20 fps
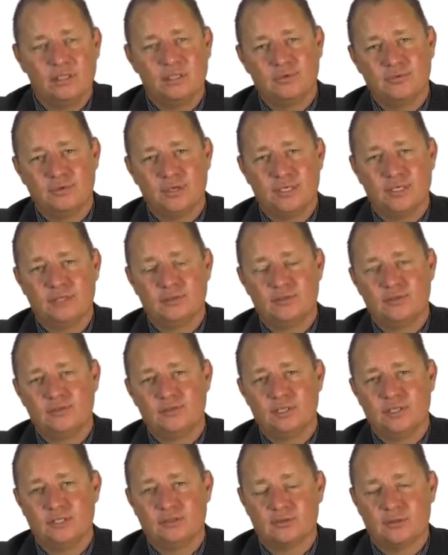if we don't do
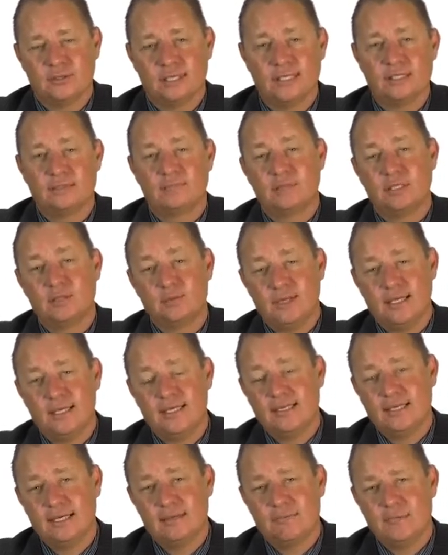things right. But we
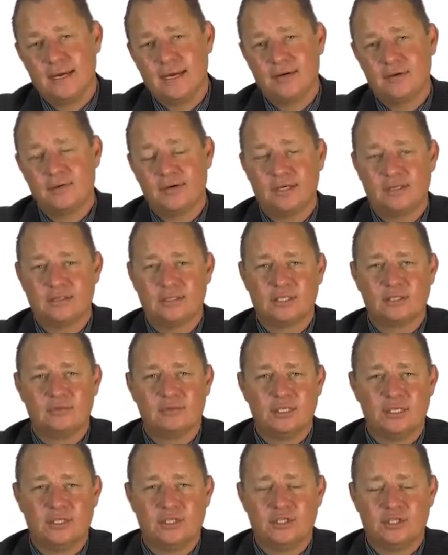need that background, so
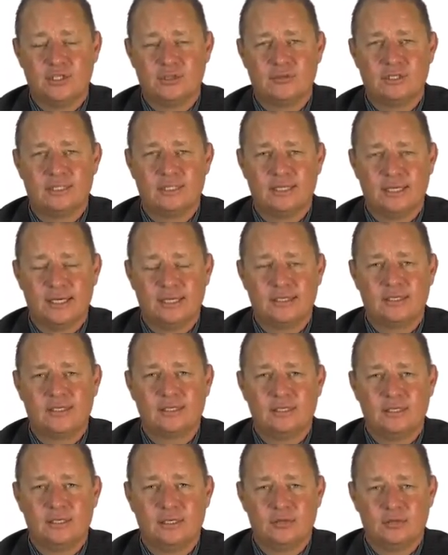we ensure that
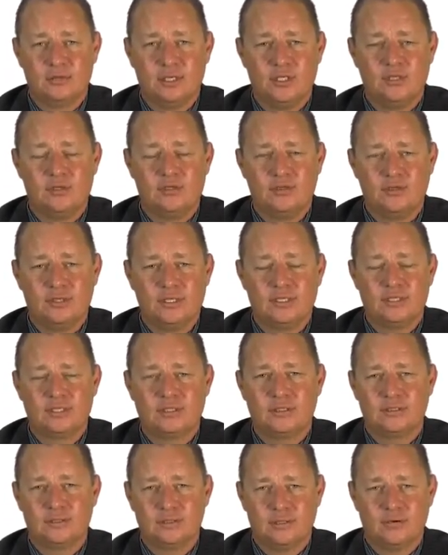we do
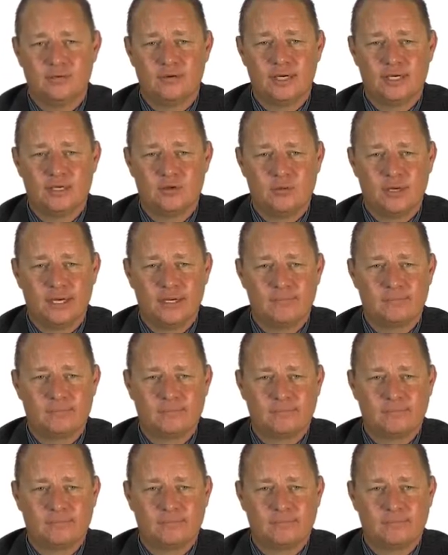things the right way.